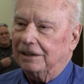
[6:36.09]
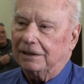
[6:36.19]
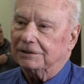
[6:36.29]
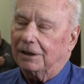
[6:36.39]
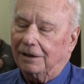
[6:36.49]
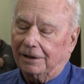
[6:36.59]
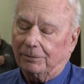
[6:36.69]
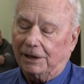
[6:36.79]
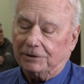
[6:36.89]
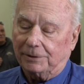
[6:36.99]
Because
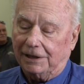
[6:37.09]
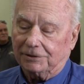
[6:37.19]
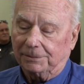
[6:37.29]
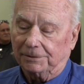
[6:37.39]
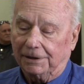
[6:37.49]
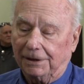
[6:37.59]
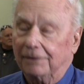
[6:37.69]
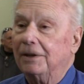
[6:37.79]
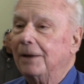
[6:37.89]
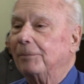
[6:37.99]
otherwise we ask them to leave.
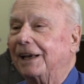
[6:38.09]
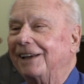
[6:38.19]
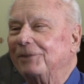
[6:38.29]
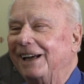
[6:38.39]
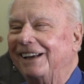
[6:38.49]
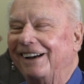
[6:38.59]
But anyway,